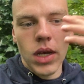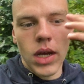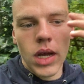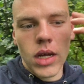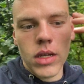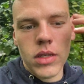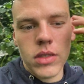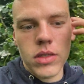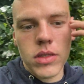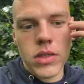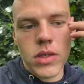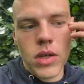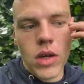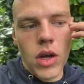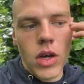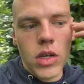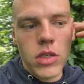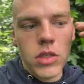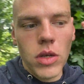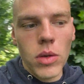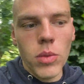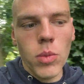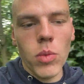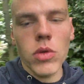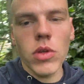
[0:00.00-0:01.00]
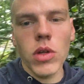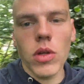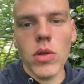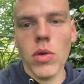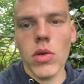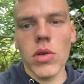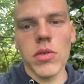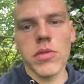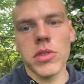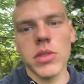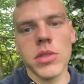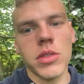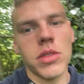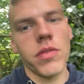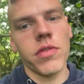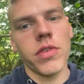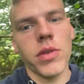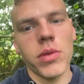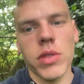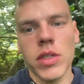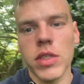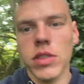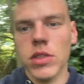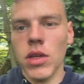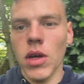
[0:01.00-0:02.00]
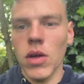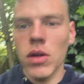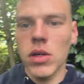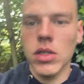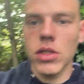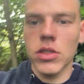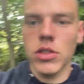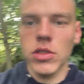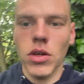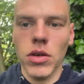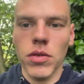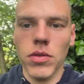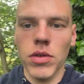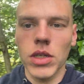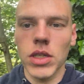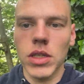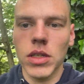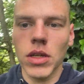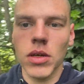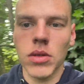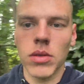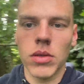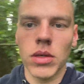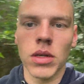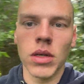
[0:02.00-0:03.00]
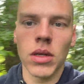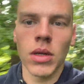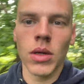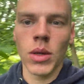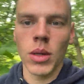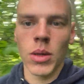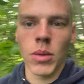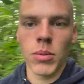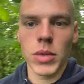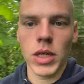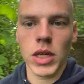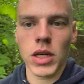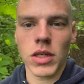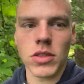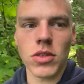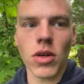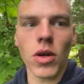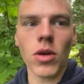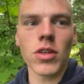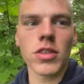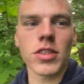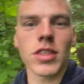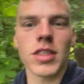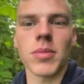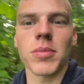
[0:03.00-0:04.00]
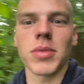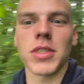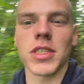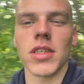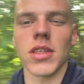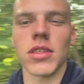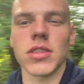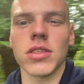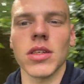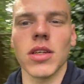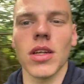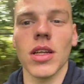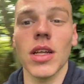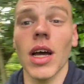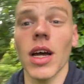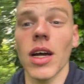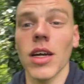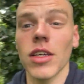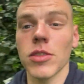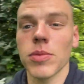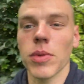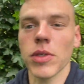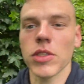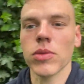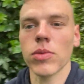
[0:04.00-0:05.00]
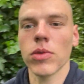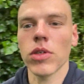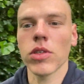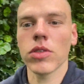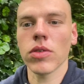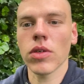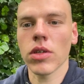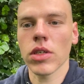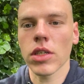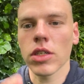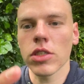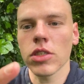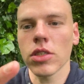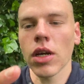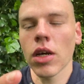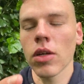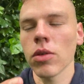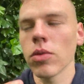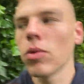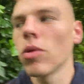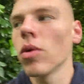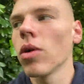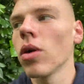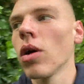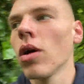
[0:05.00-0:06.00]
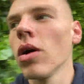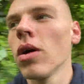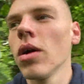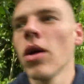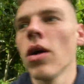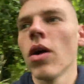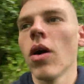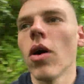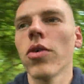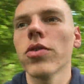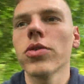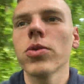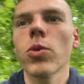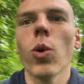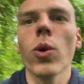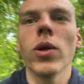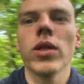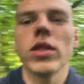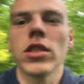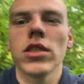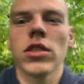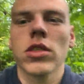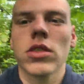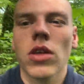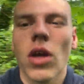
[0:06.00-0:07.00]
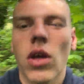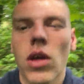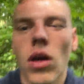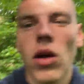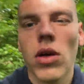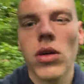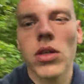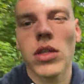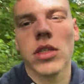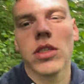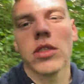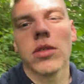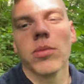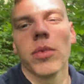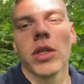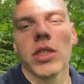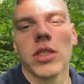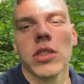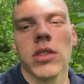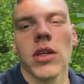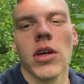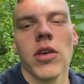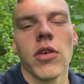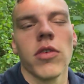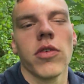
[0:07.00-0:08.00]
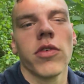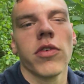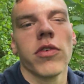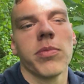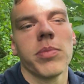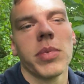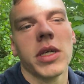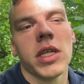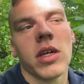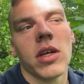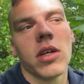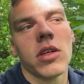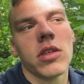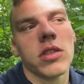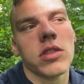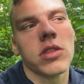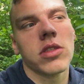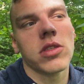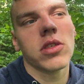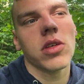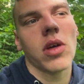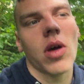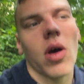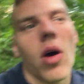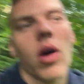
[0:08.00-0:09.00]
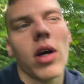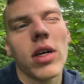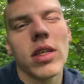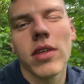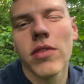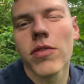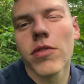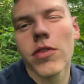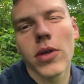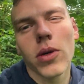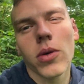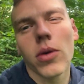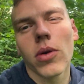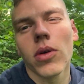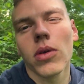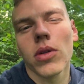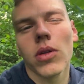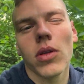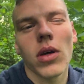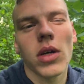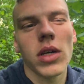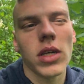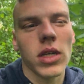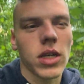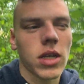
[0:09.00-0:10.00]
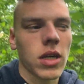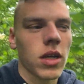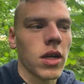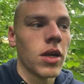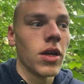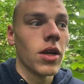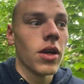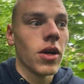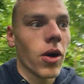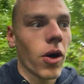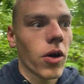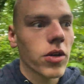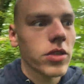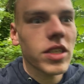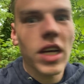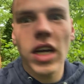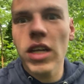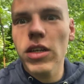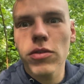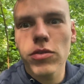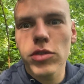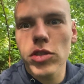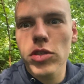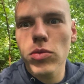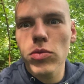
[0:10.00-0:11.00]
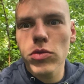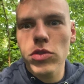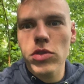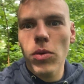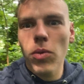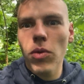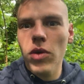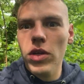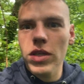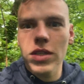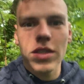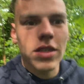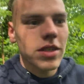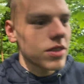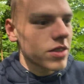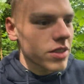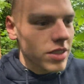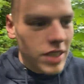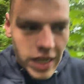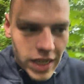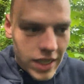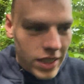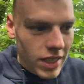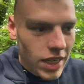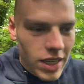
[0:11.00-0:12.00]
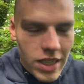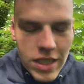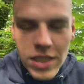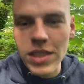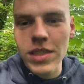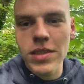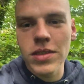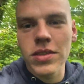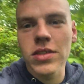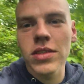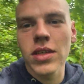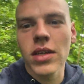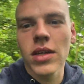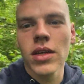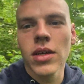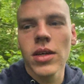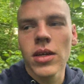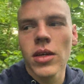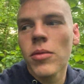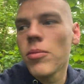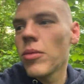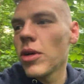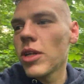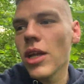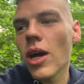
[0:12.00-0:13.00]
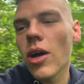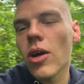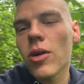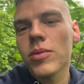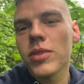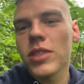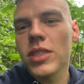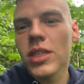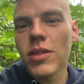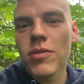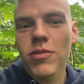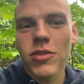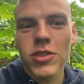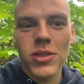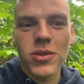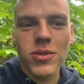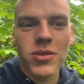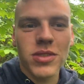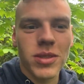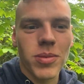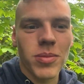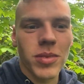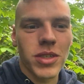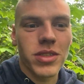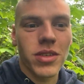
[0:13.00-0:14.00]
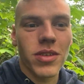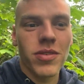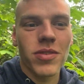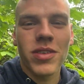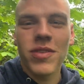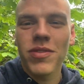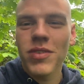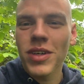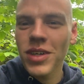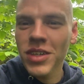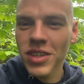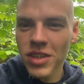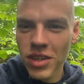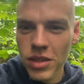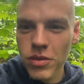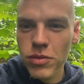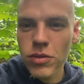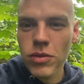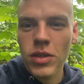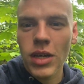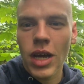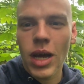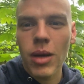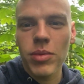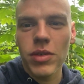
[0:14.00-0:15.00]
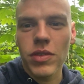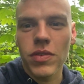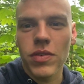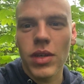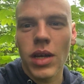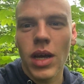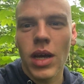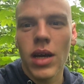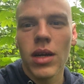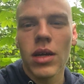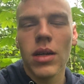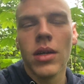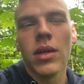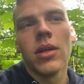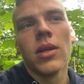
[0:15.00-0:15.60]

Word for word: And I don't want a lot of you to feel discouraged. I really don't. Because I was in a position of that, especially when I started this channel. I was quite discouraged in myself because I didn't feel like I was getting the results I wanted and it's taken ages. But now I'm seeing results in myself and I'm very grateful and happy for that.